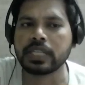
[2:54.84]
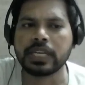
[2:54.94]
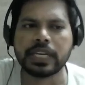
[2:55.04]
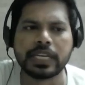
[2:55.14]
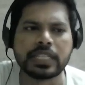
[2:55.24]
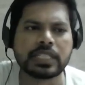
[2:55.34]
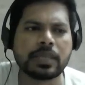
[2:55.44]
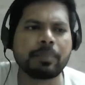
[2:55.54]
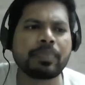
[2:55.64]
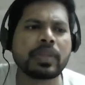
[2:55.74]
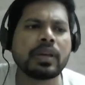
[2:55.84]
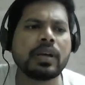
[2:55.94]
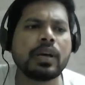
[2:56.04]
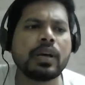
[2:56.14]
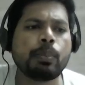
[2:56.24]
is
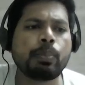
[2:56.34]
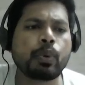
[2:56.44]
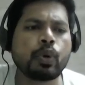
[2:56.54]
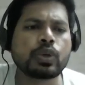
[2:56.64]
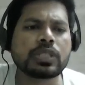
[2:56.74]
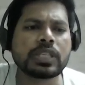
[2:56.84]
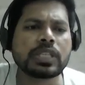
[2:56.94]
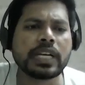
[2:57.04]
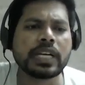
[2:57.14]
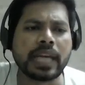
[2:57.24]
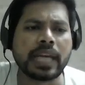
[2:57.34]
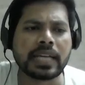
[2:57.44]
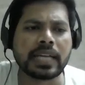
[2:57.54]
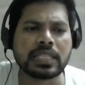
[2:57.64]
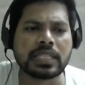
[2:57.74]
prostate
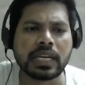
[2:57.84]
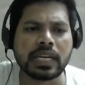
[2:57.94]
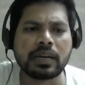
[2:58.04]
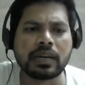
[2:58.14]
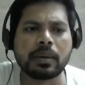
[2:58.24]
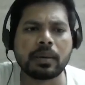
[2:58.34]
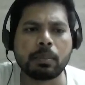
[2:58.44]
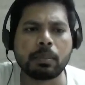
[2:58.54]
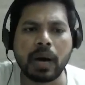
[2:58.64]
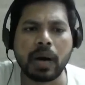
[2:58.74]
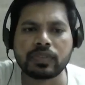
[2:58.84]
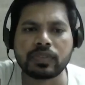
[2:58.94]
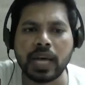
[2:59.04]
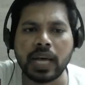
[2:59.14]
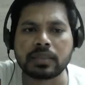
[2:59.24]
cancer as
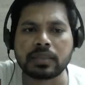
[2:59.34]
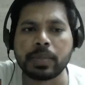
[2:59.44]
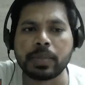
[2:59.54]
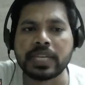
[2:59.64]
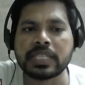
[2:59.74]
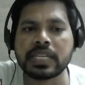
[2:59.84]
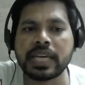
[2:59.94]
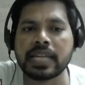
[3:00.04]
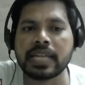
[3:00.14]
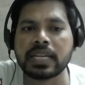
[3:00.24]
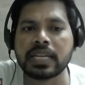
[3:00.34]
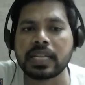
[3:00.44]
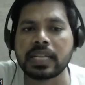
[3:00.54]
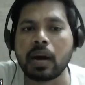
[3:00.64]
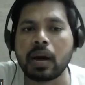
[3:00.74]
well as breast cancer
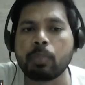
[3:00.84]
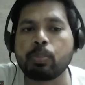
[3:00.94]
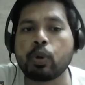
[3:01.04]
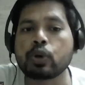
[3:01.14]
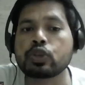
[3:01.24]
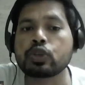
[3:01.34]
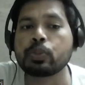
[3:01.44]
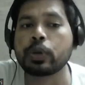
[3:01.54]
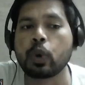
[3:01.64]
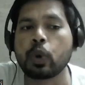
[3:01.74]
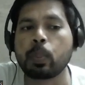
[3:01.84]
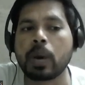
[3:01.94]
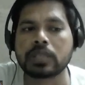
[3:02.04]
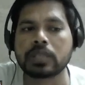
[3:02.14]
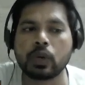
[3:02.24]
in the
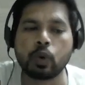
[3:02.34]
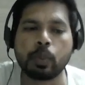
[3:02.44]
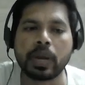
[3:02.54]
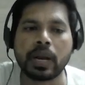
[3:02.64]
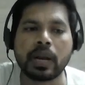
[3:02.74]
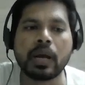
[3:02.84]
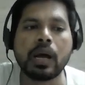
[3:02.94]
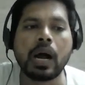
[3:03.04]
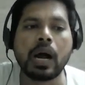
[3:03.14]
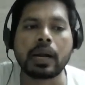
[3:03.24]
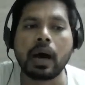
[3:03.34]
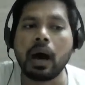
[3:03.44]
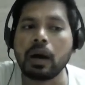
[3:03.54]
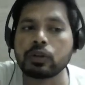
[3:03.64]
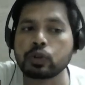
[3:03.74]
postmenopausal women, and
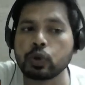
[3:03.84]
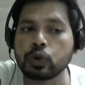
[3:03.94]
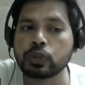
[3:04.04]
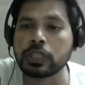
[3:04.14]
also used